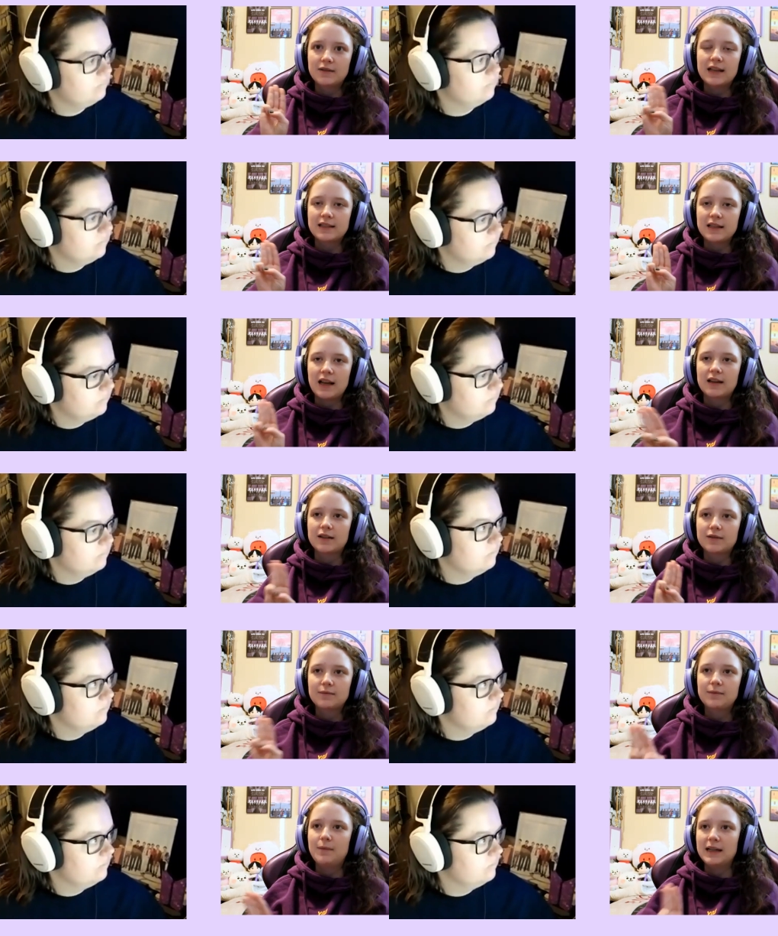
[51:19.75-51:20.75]
Speaker 1: That's like
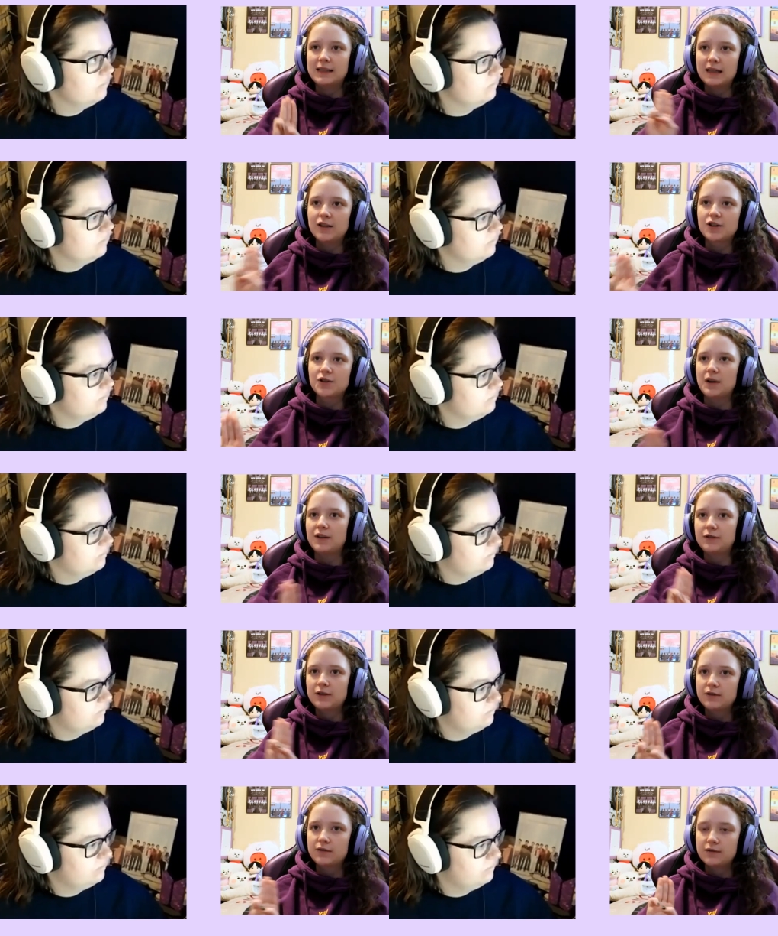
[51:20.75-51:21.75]
my Taylor
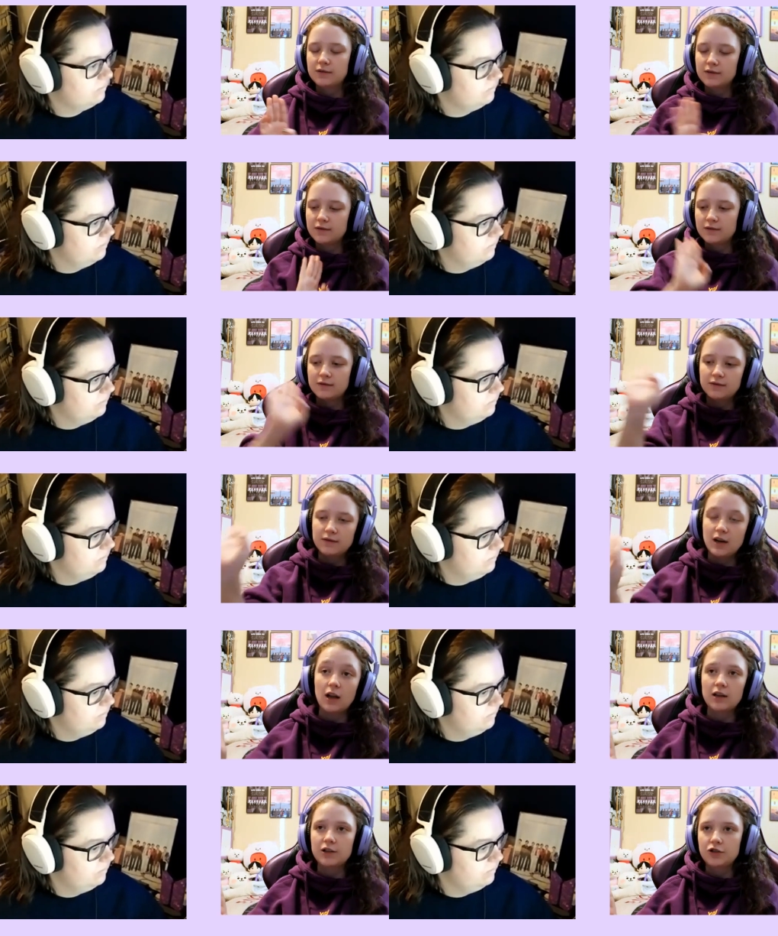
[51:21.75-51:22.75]
Swift
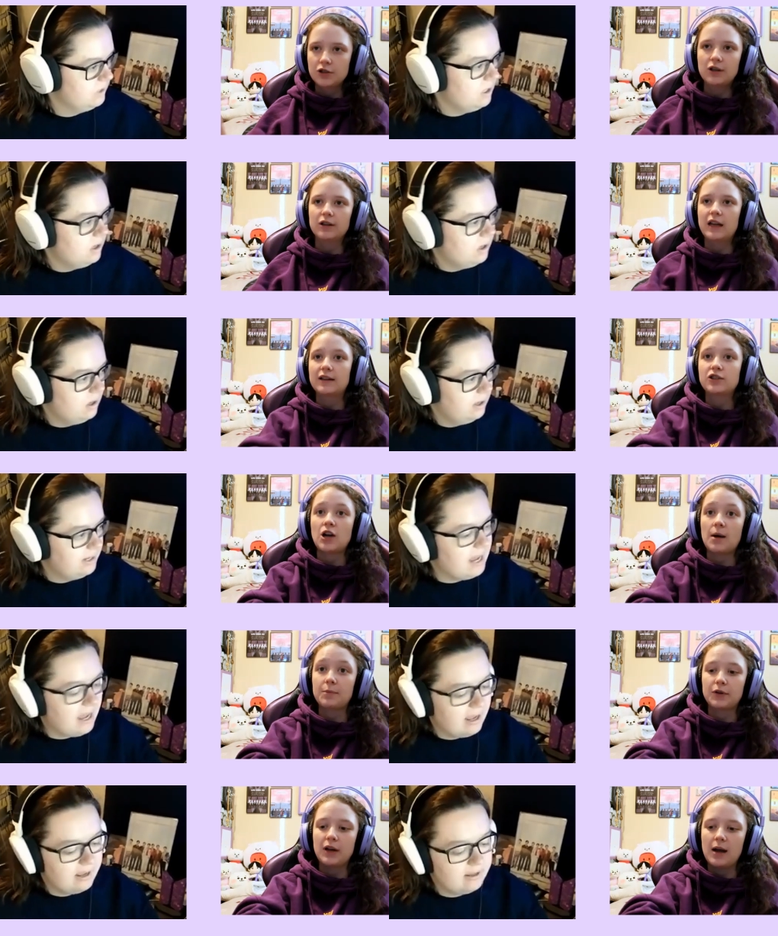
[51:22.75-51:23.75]
knowledge or like
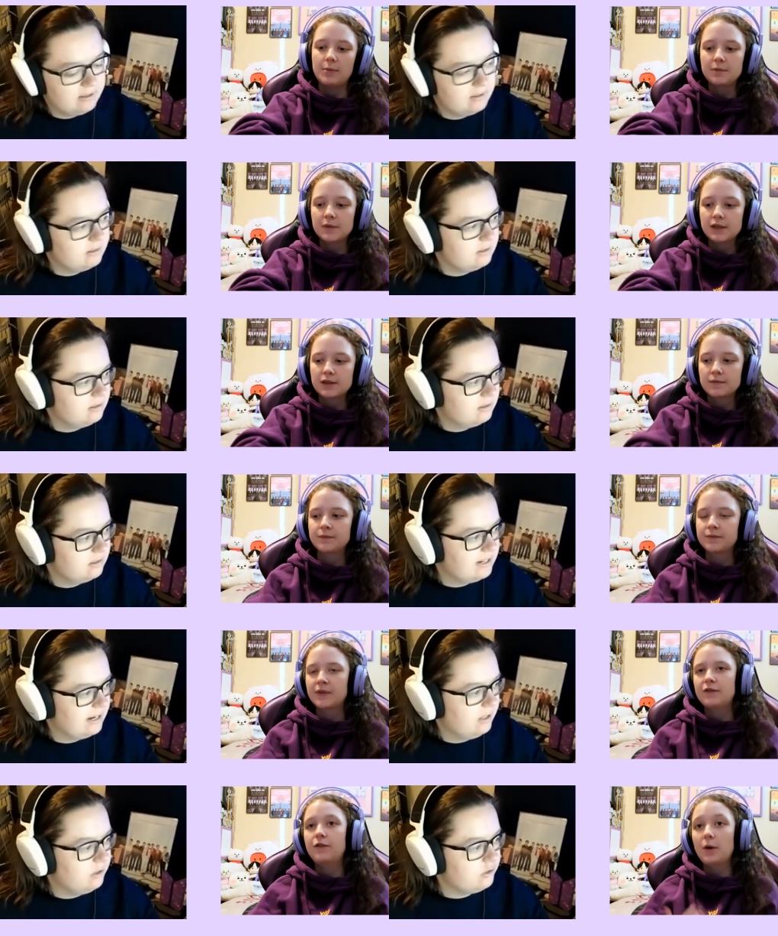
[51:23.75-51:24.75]
yeah albums.
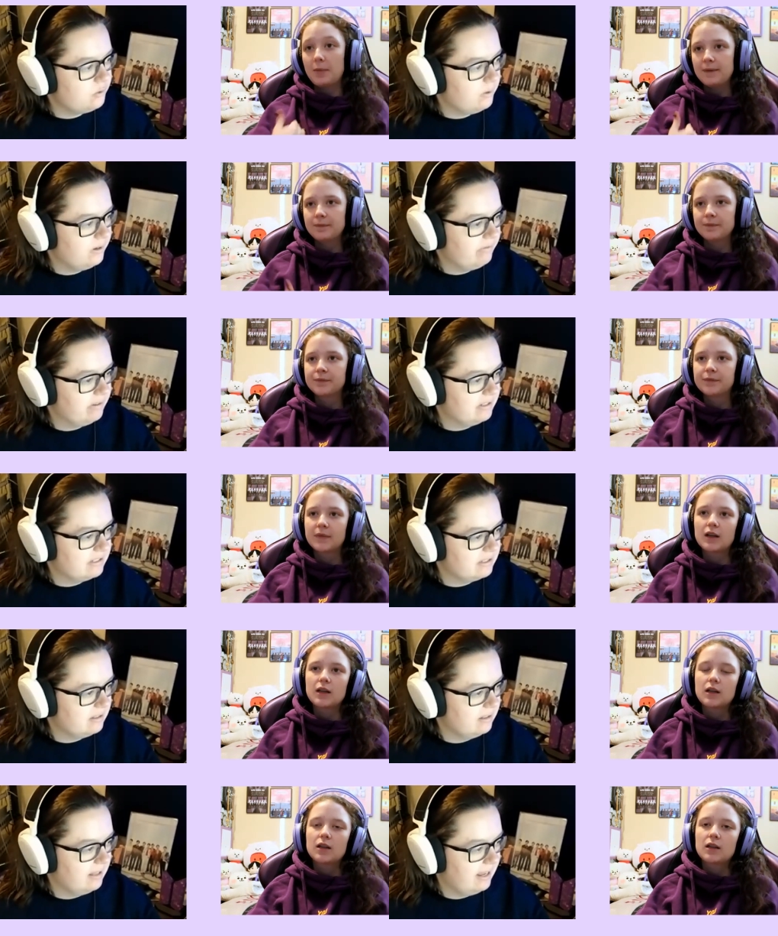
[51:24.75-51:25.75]
Taylor Swift
Speaker 2: me. is
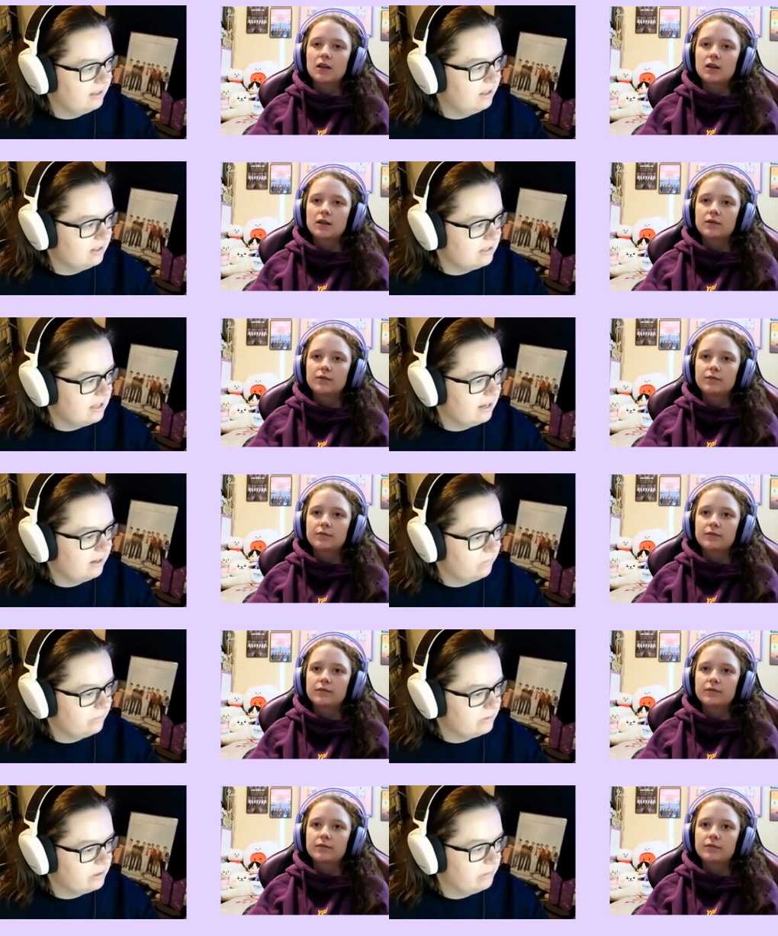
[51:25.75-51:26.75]
like does like
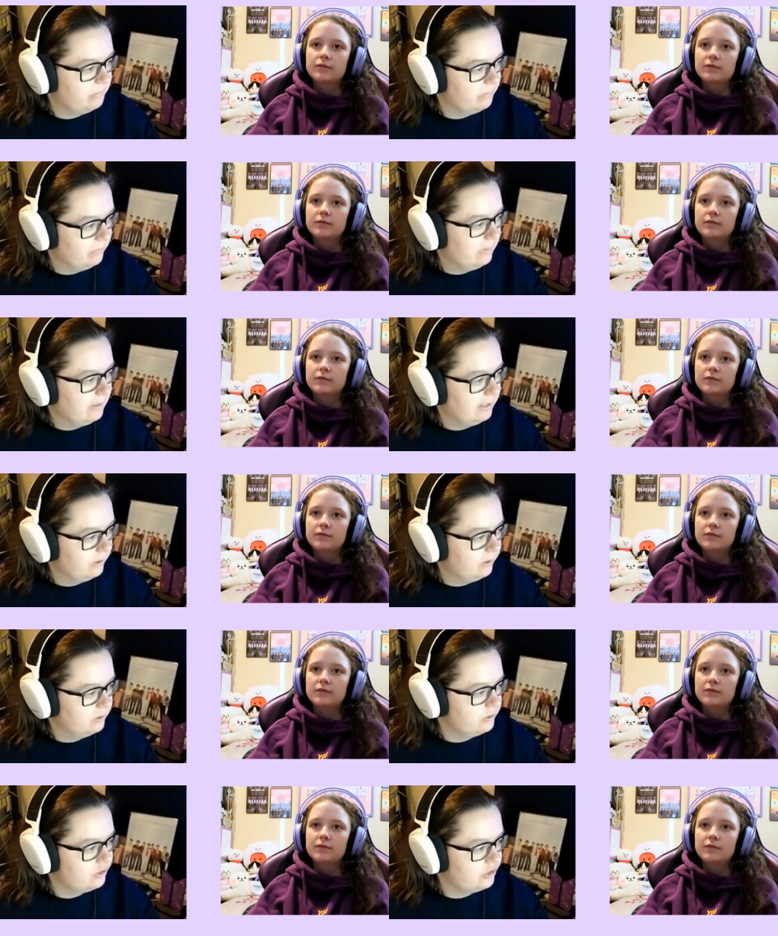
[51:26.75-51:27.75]
some really
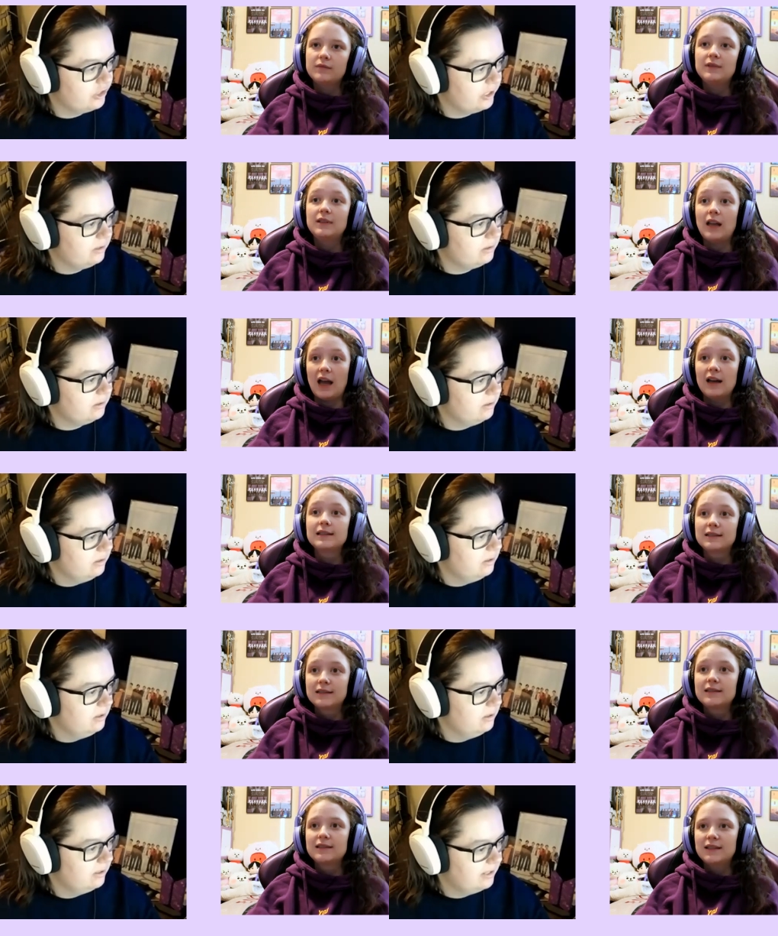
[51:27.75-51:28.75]
good shit. Yeah,
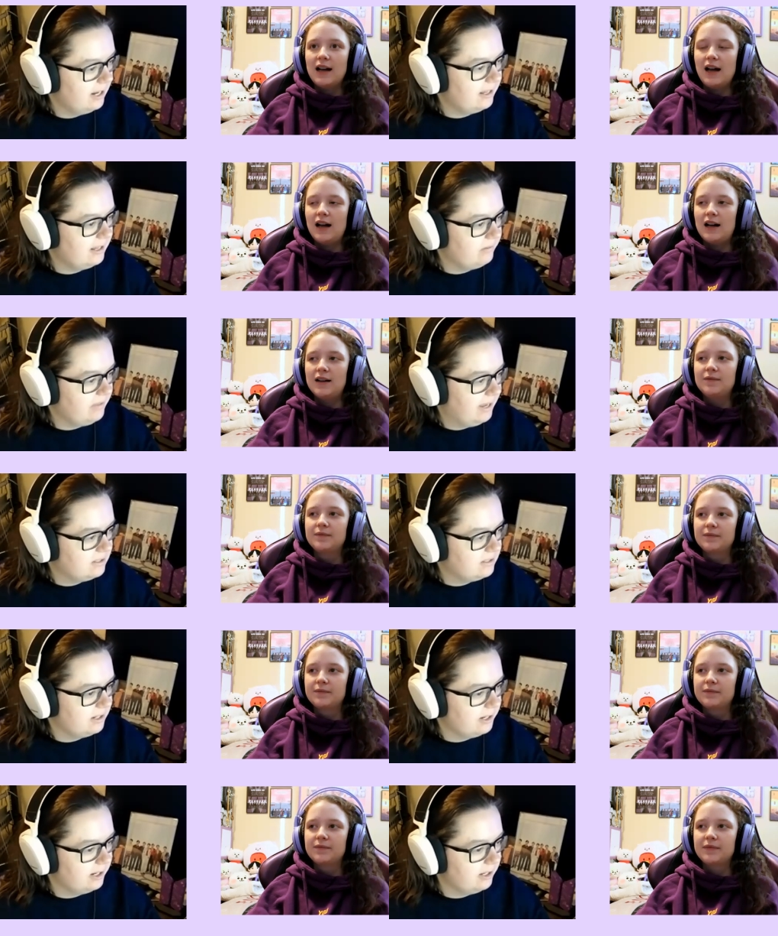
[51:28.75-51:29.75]
gotta give um, that
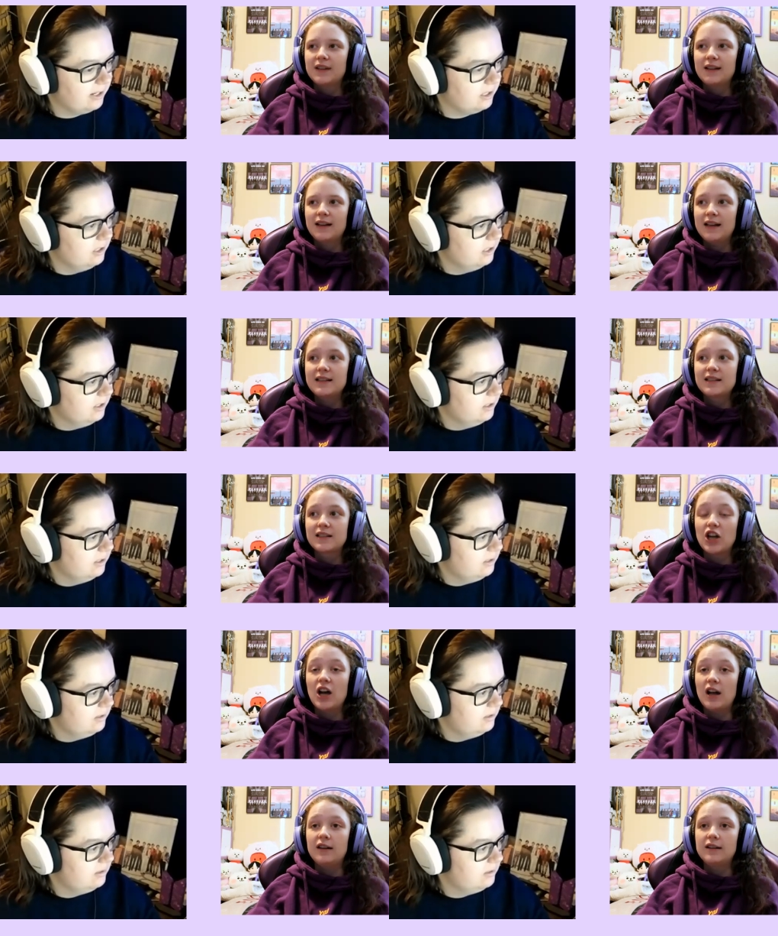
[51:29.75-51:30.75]
Speaker 1: to her. It's
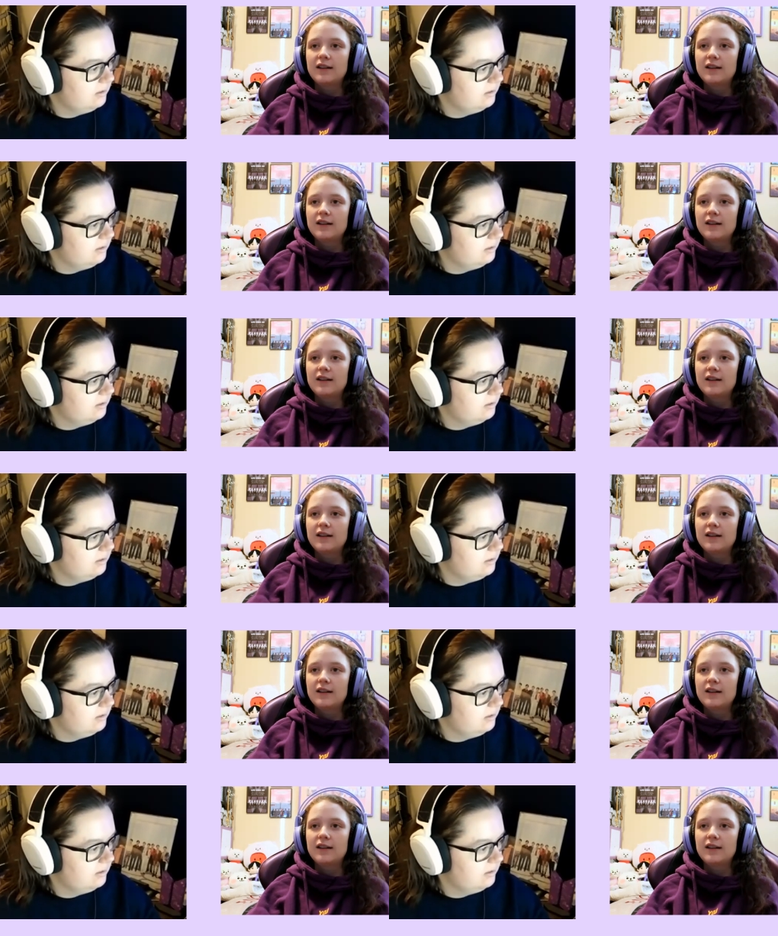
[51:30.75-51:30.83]
good.